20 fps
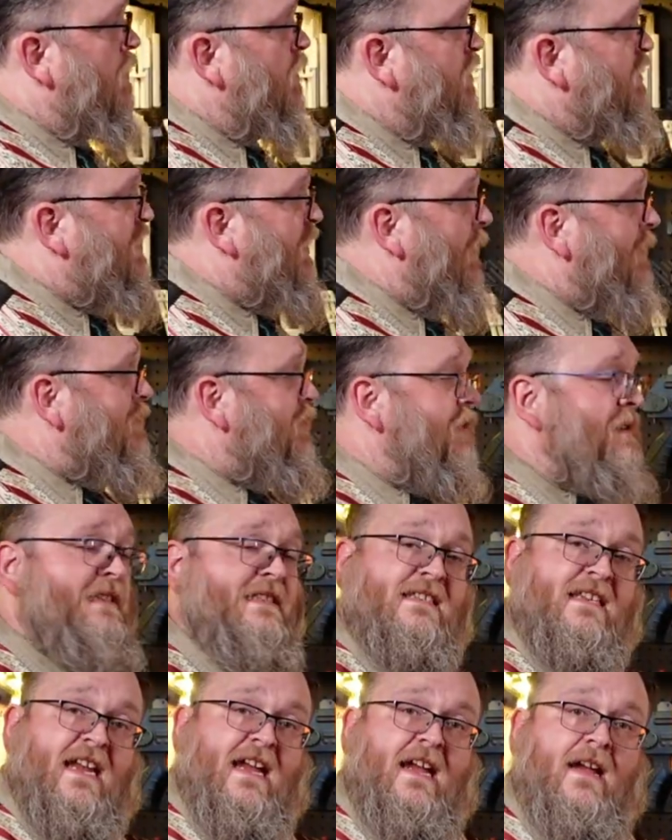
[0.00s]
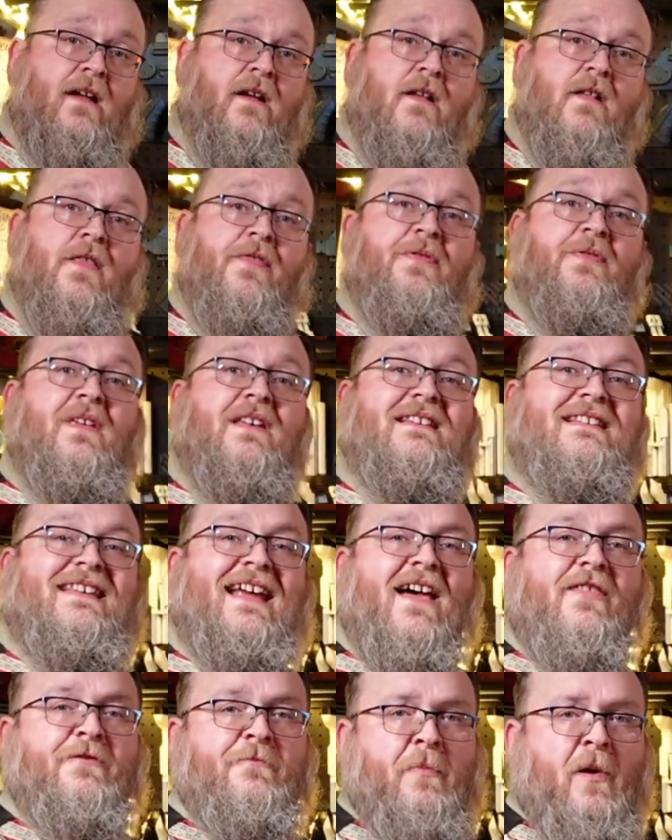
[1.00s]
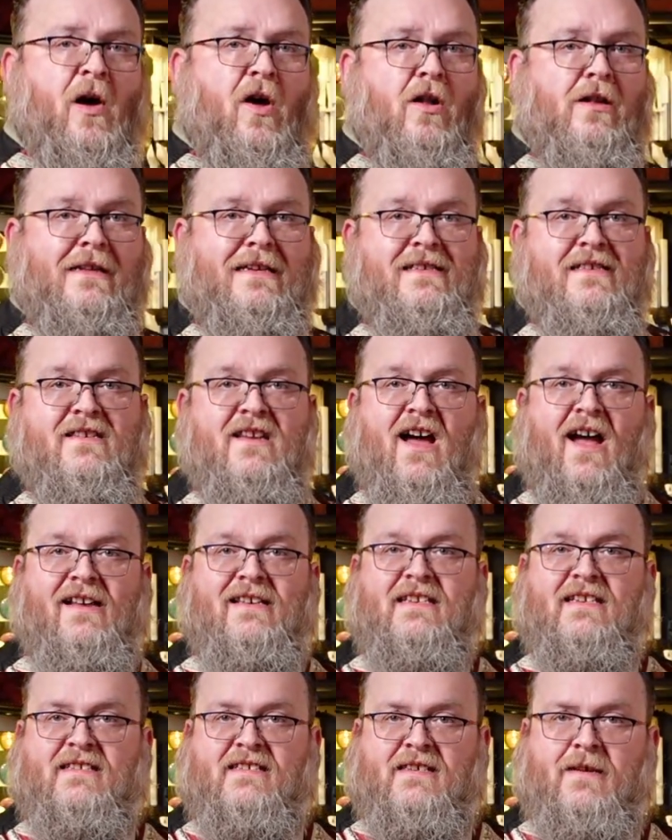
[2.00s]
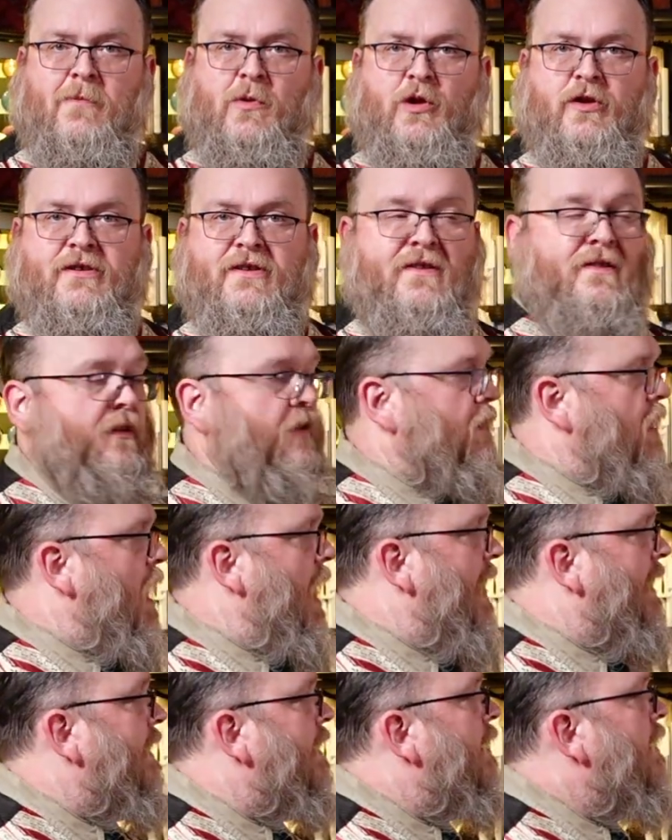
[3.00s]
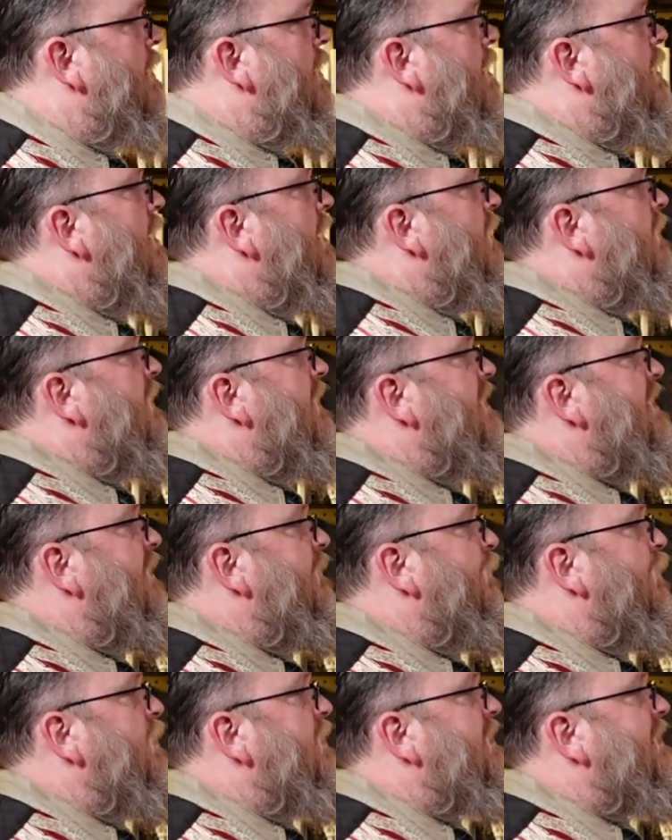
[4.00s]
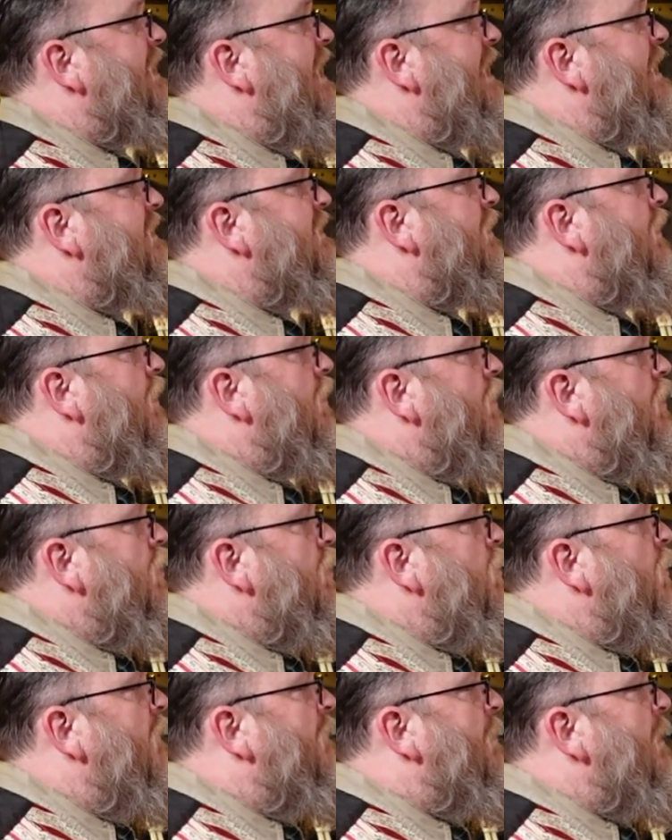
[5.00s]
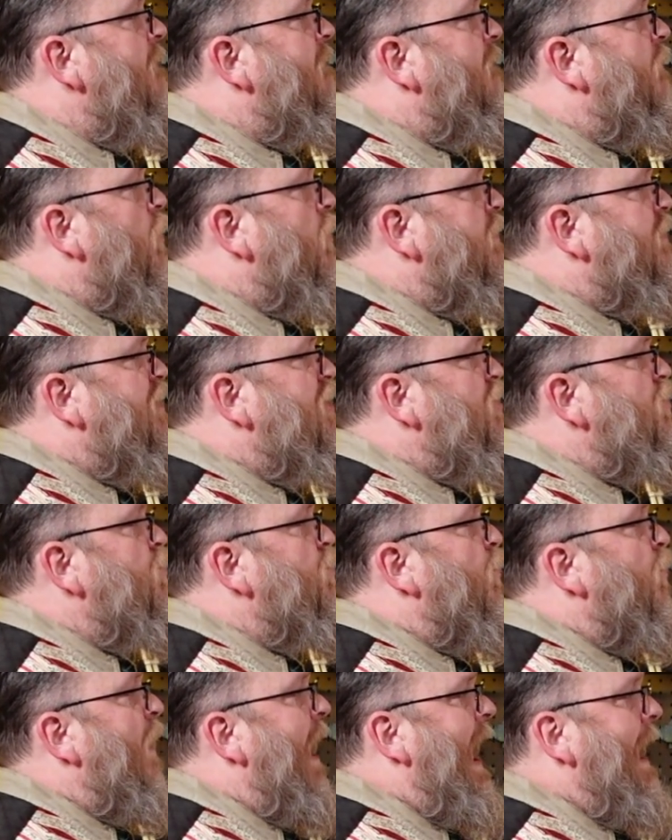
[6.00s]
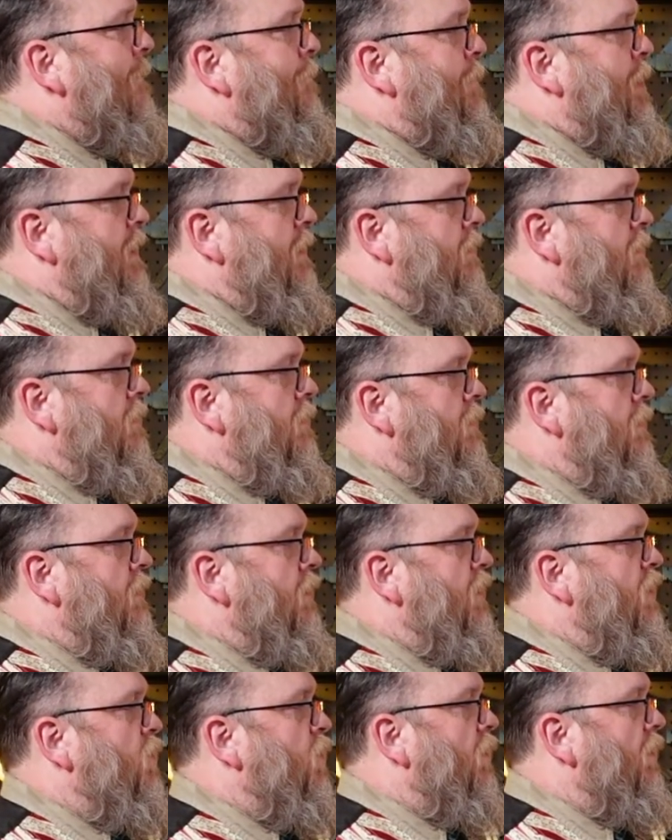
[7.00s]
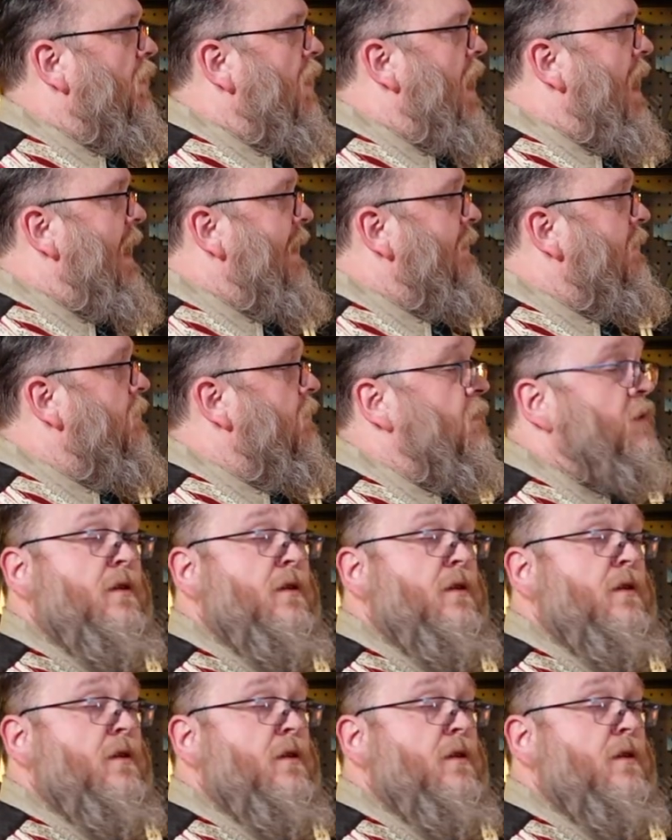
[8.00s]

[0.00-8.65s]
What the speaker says: So as you can see, the death ball is not dissimilar to the line. The difference is you have been forced to wrap your line.